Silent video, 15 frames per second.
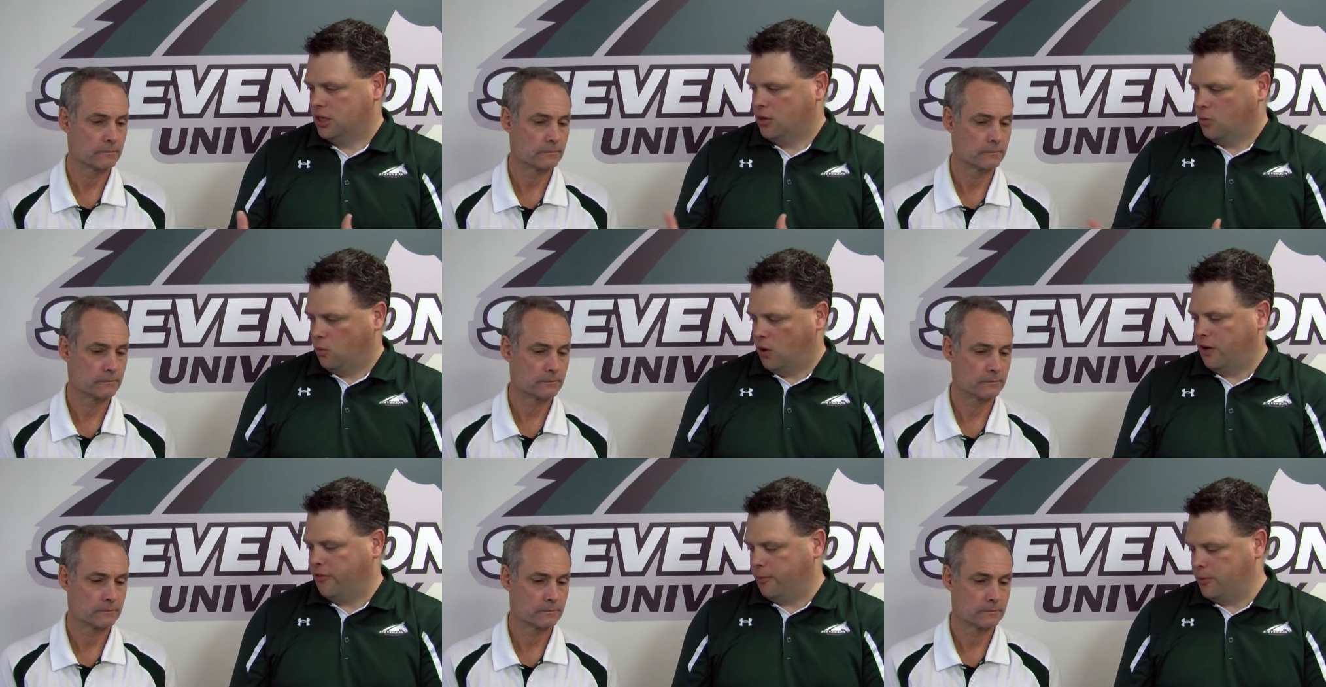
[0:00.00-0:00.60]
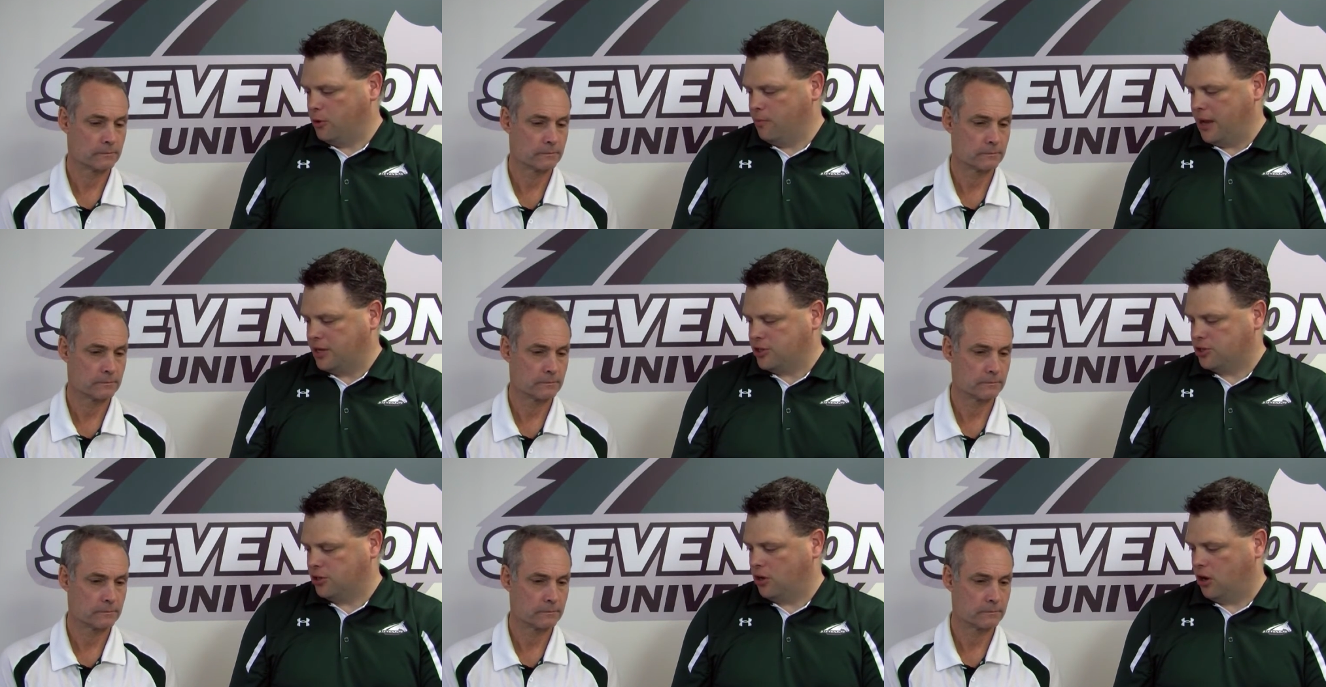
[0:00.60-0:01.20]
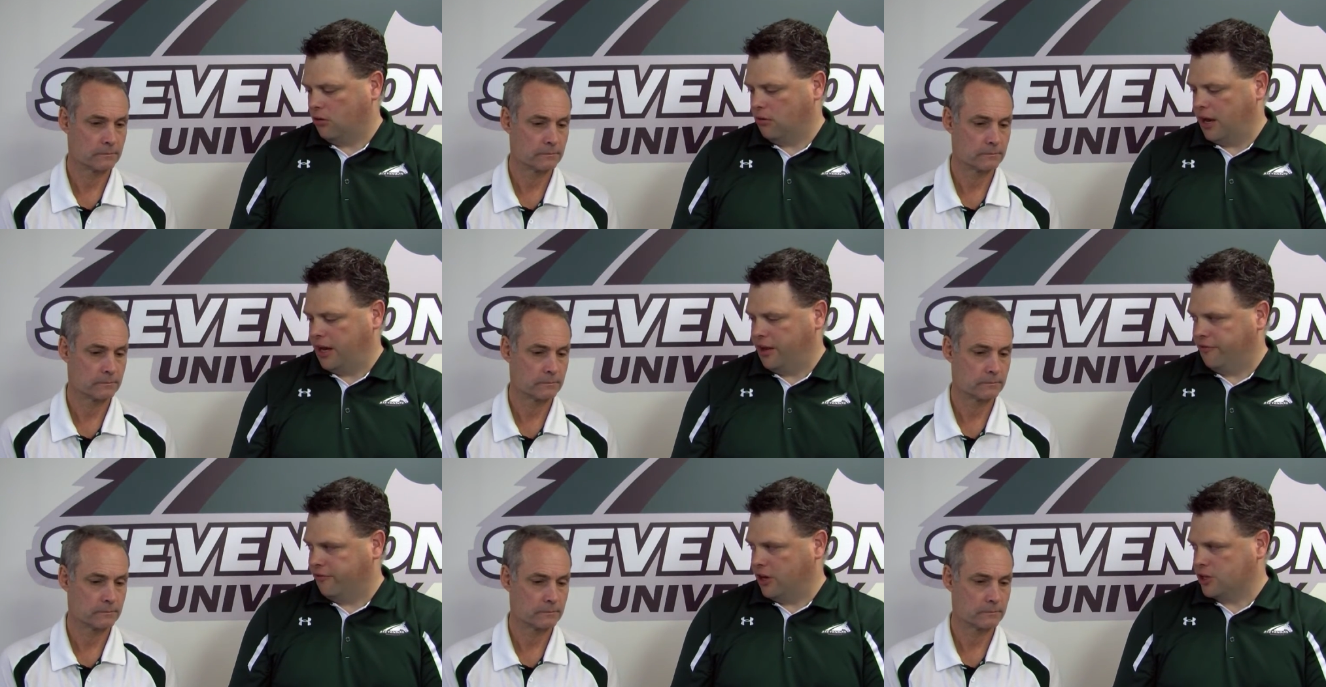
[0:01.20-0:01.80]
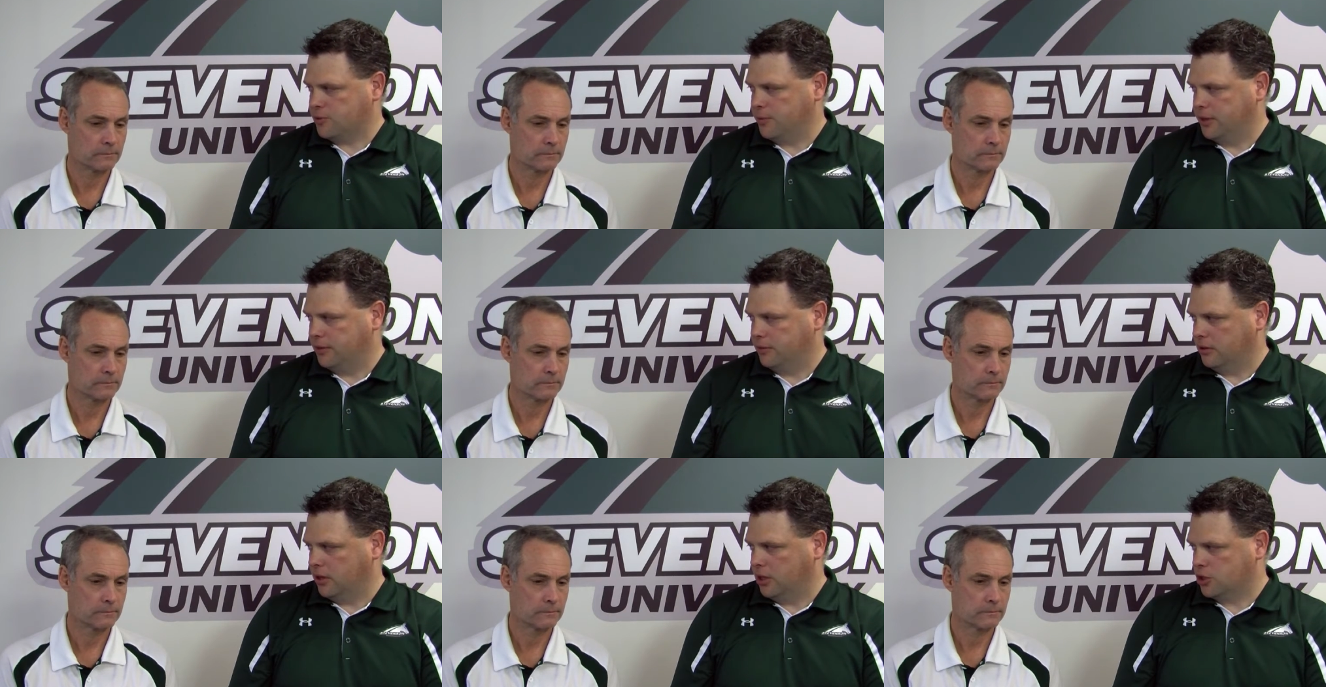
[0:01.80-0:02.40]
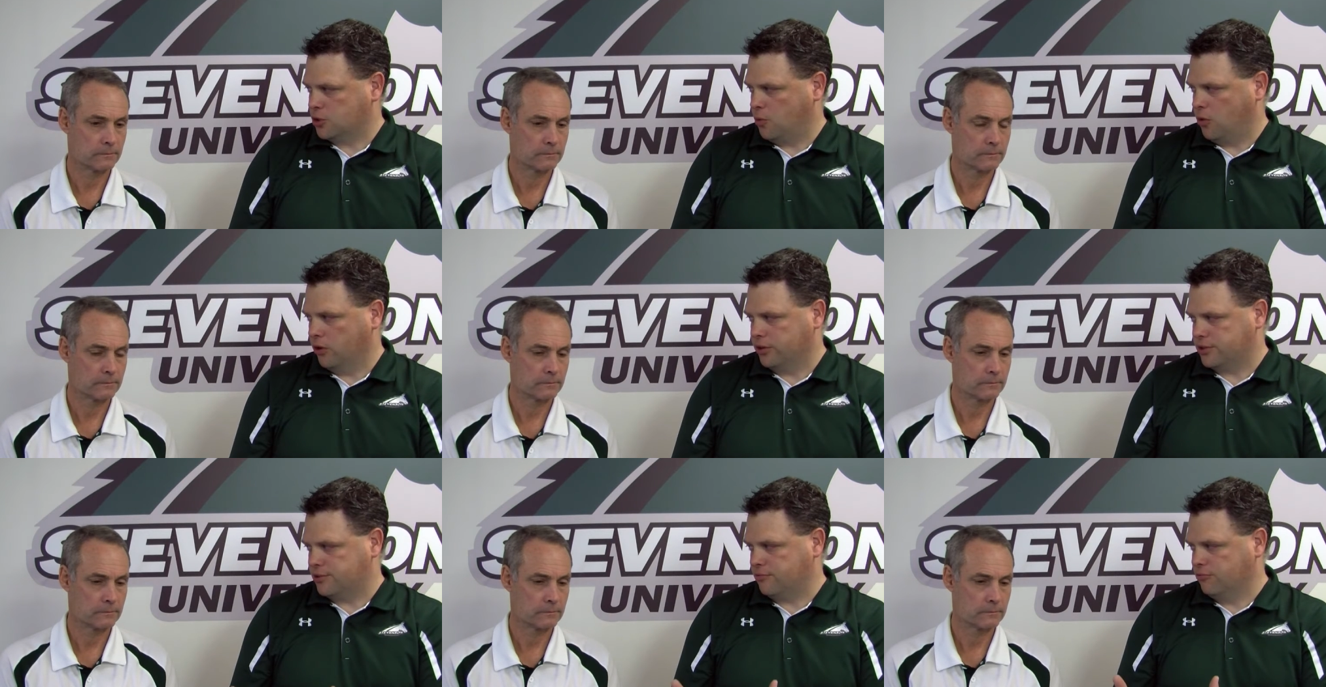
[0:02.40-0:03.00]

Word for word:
Speaker 1: One of them you mentioned already, freshman uh, Schwartz,